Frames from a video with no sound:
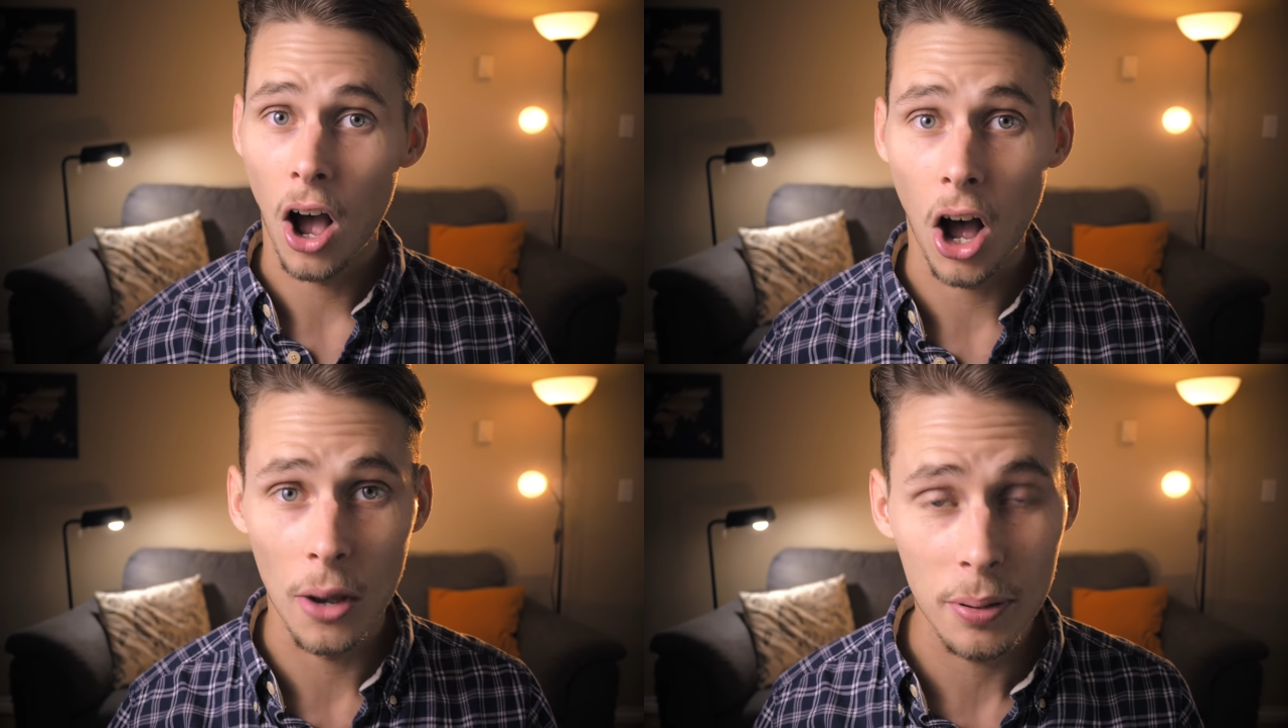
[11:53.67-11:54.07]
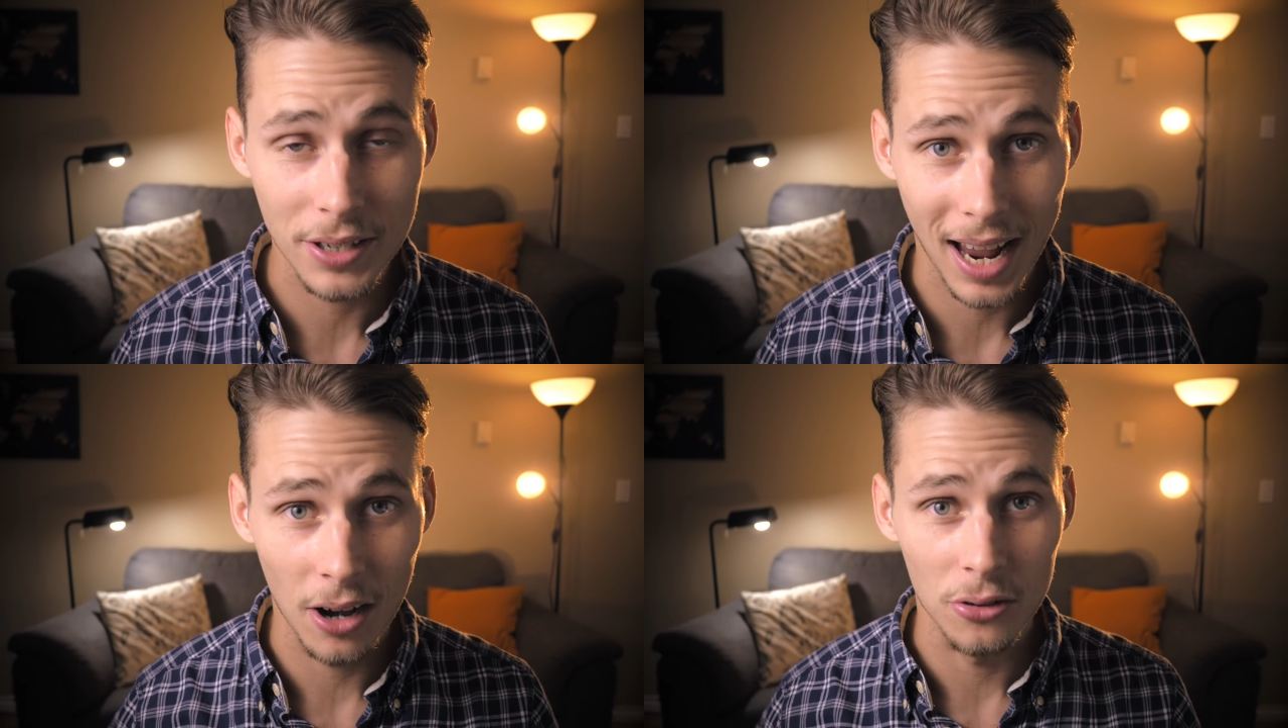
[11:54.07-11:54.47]
I
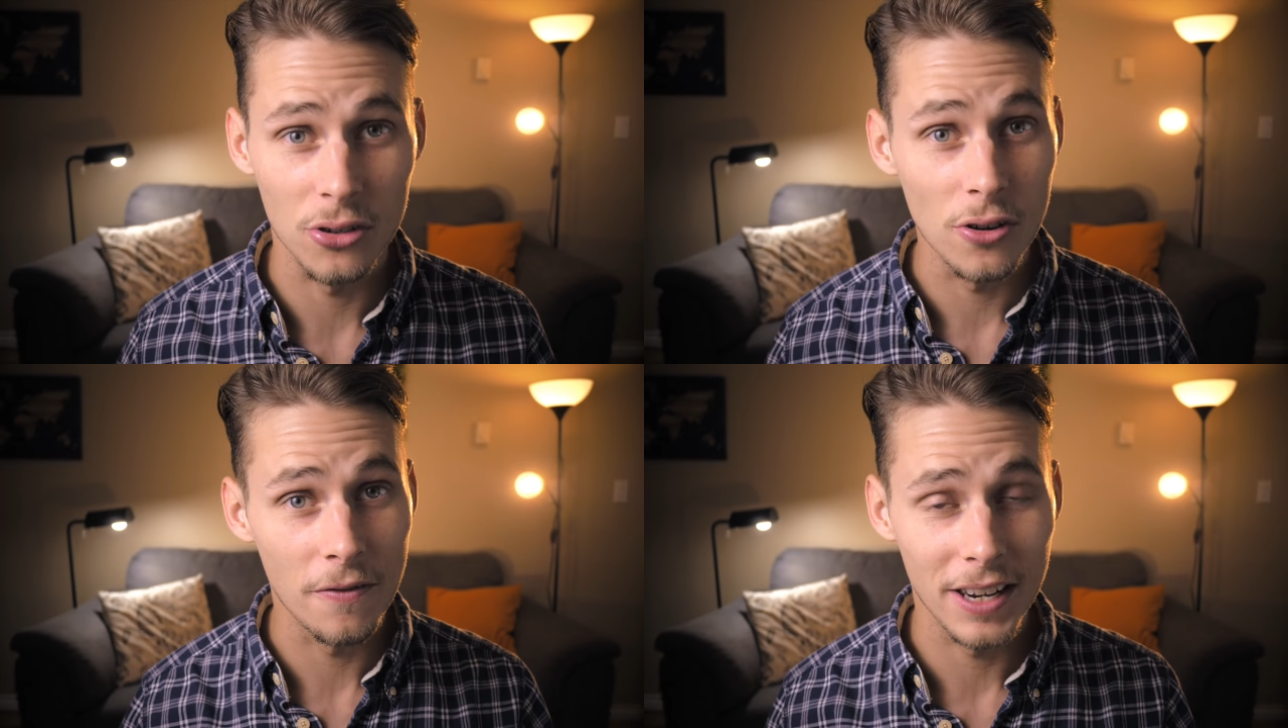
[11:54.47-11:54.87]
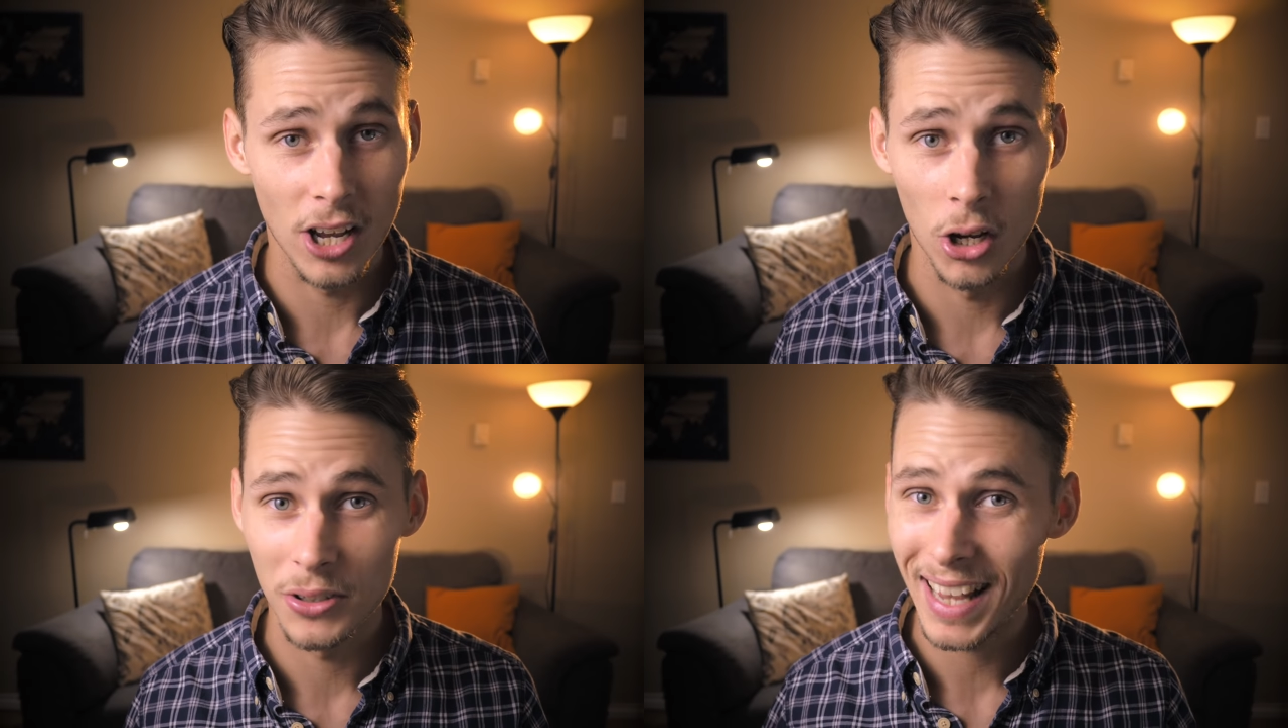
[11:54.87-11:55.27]
put out new
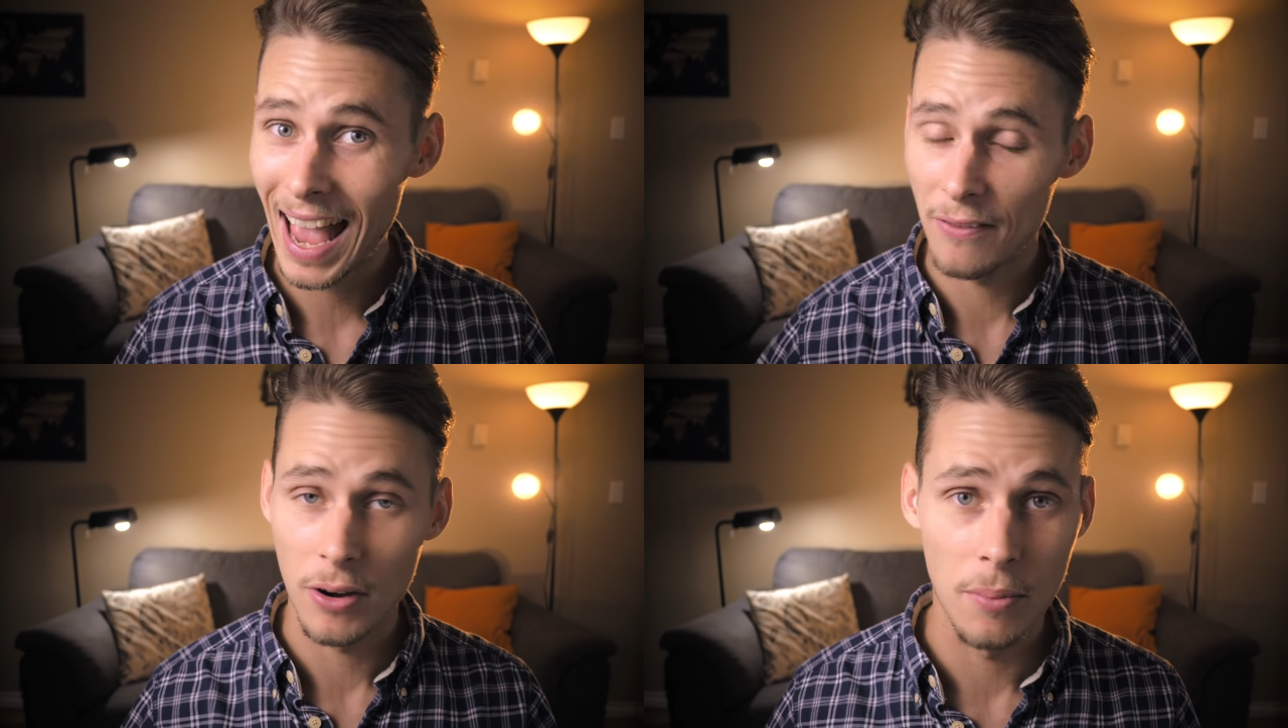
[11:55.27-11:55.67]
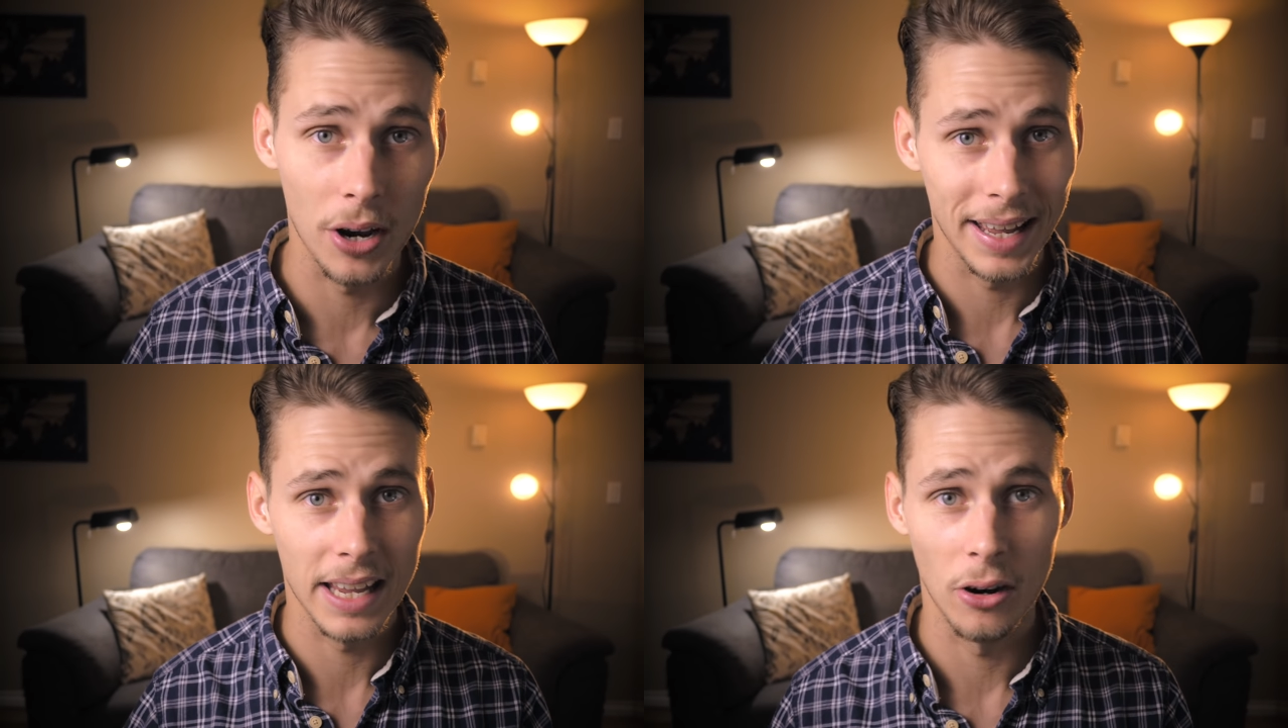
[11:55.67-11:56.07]
videos every
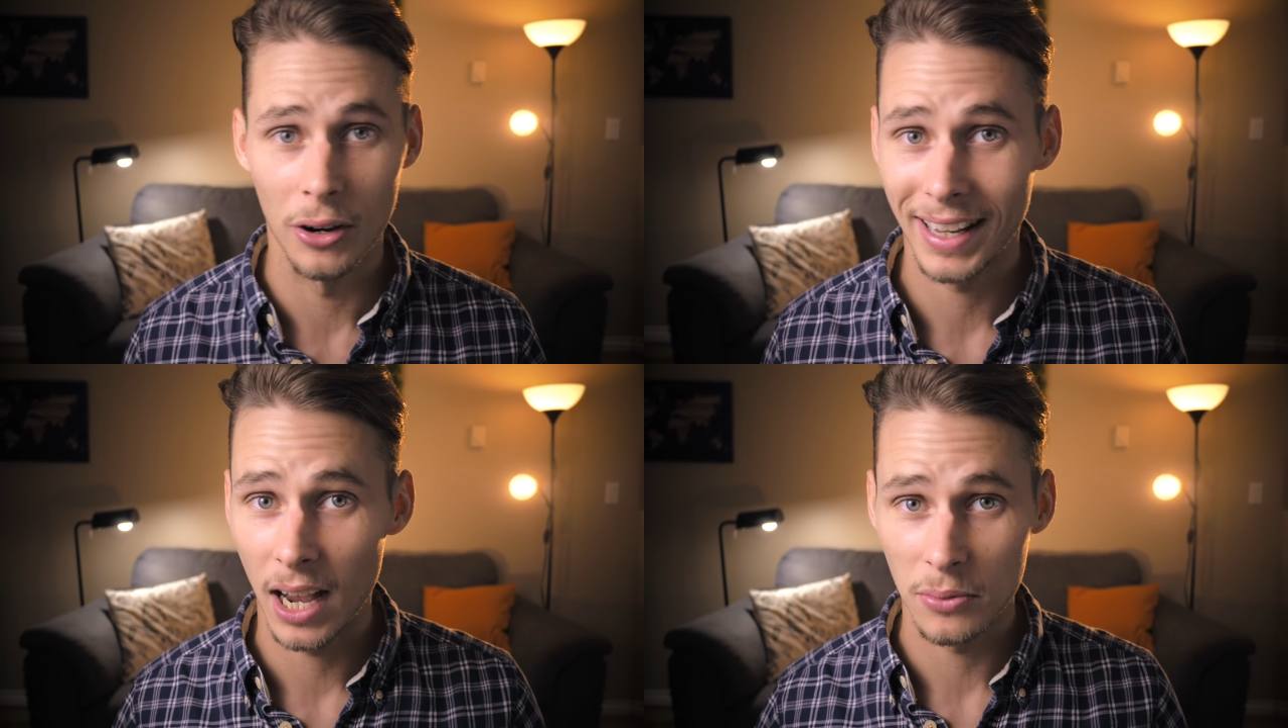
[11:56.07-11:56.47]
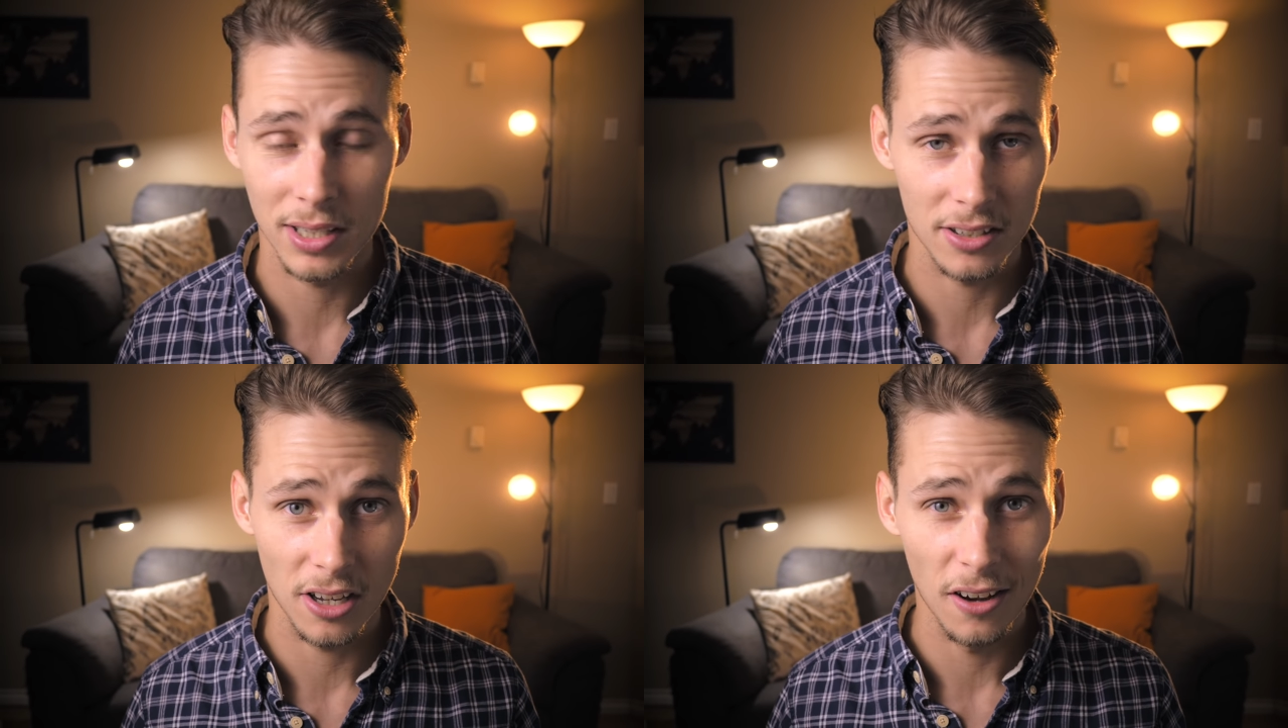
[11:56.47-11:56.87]
Monday here on
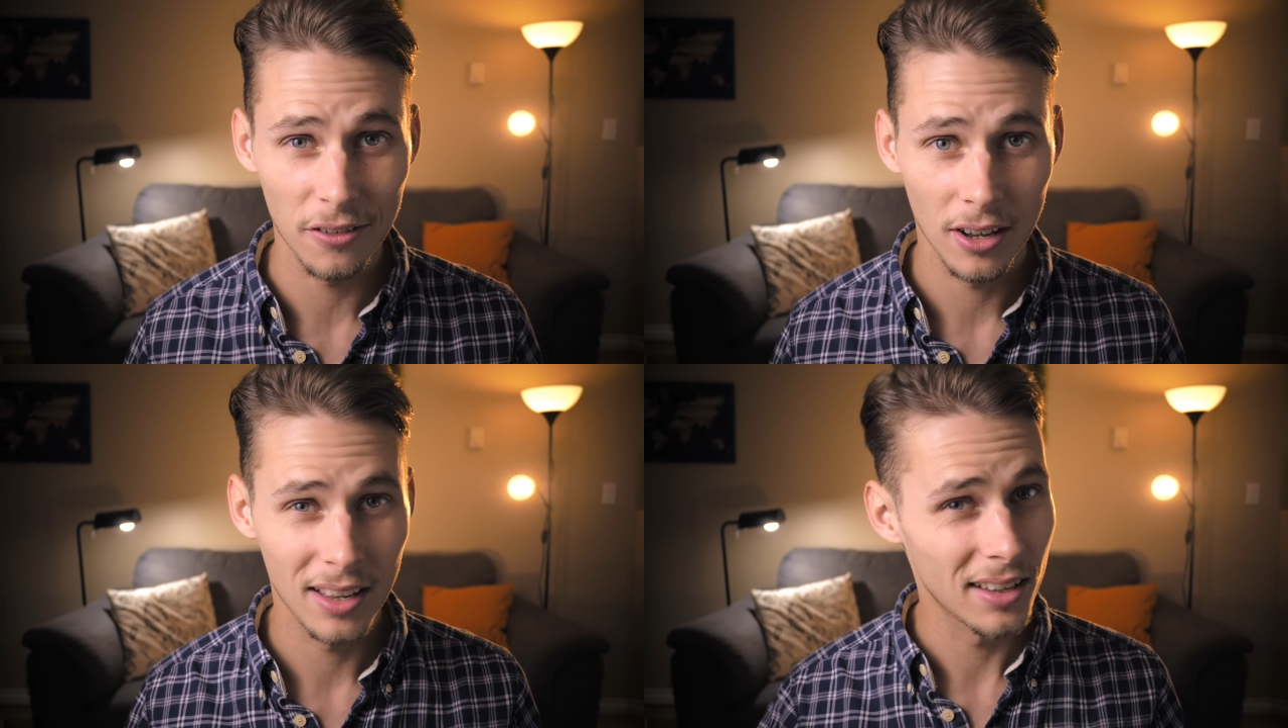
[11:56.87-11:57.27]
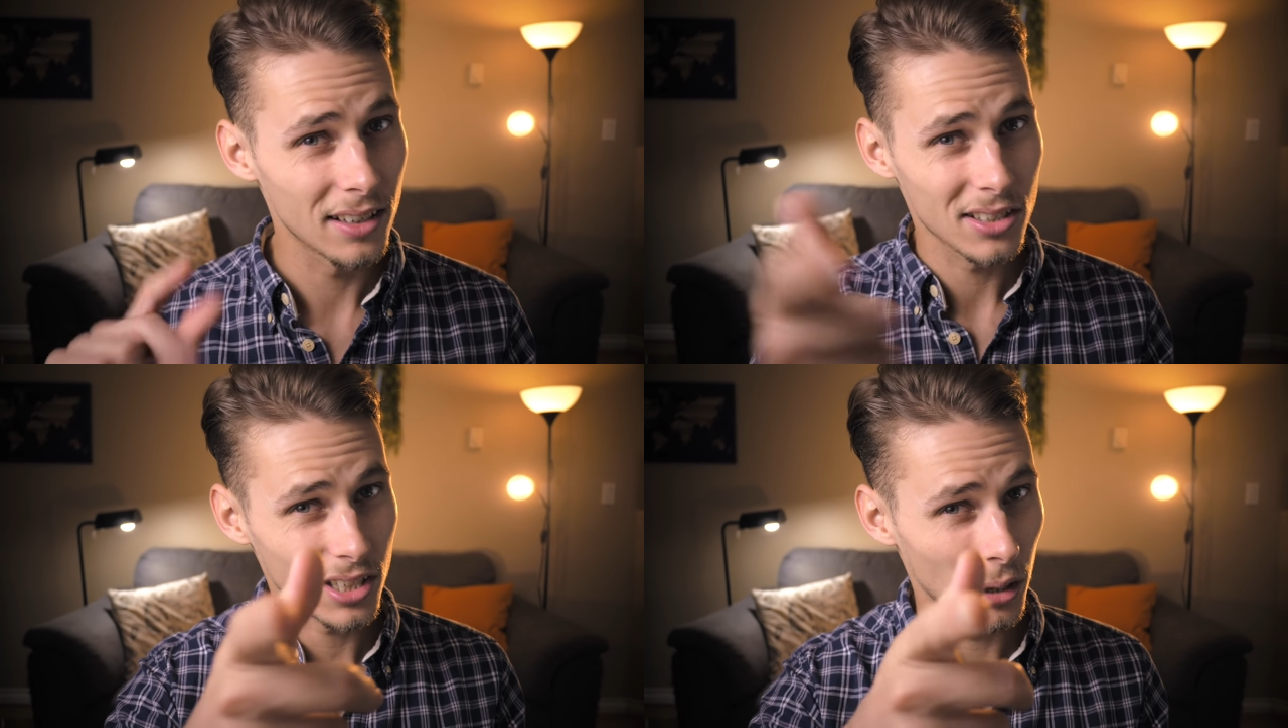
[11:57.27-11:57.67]
Accounting Stuff.
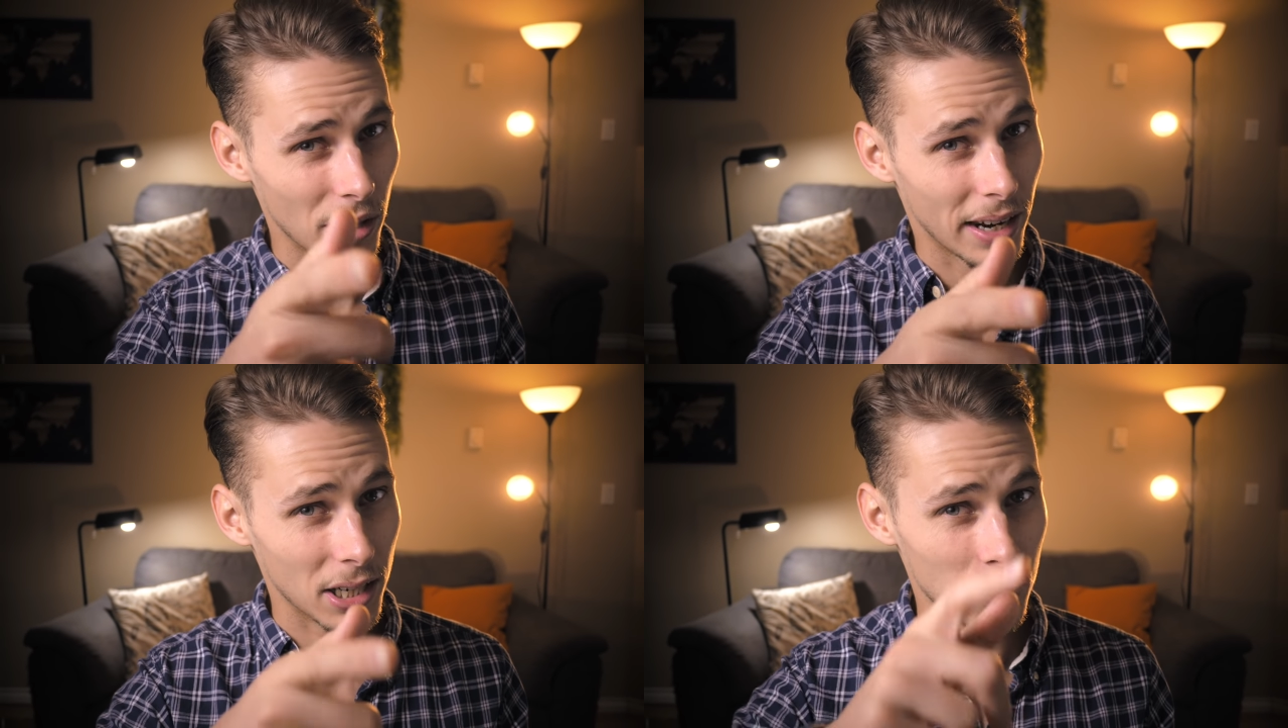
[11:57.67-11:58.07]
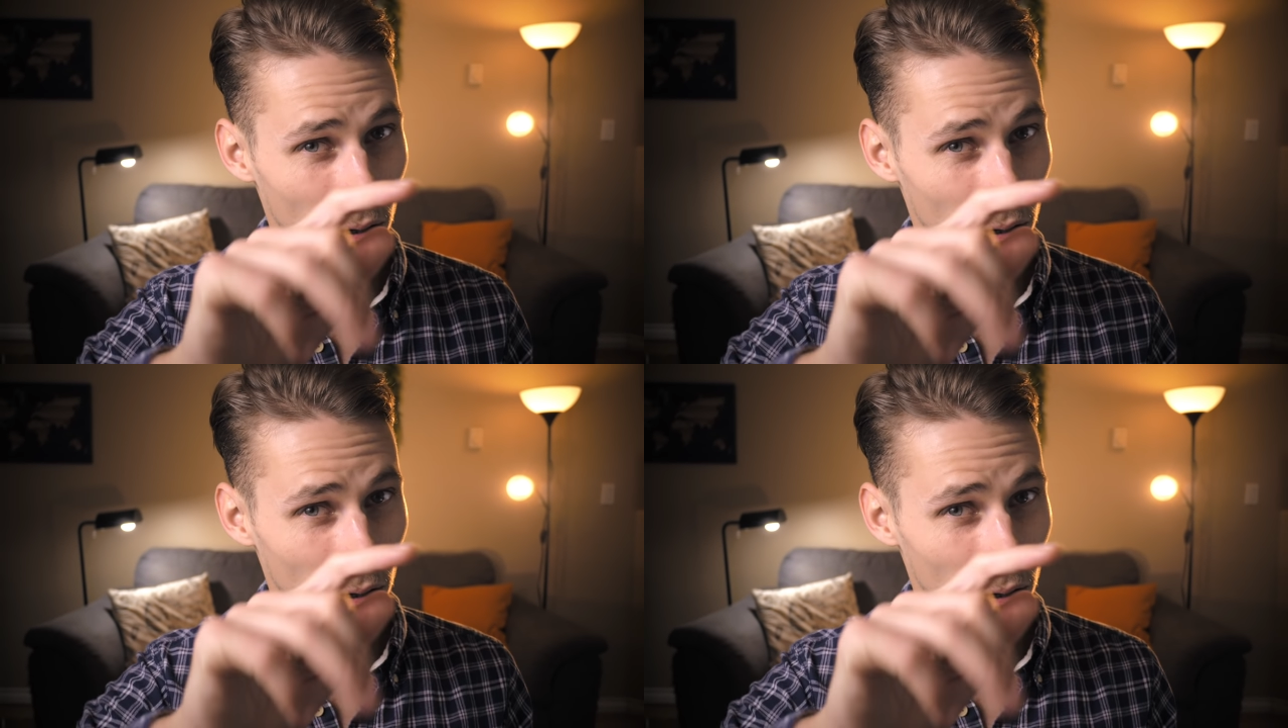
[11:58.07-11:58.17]
See you in the next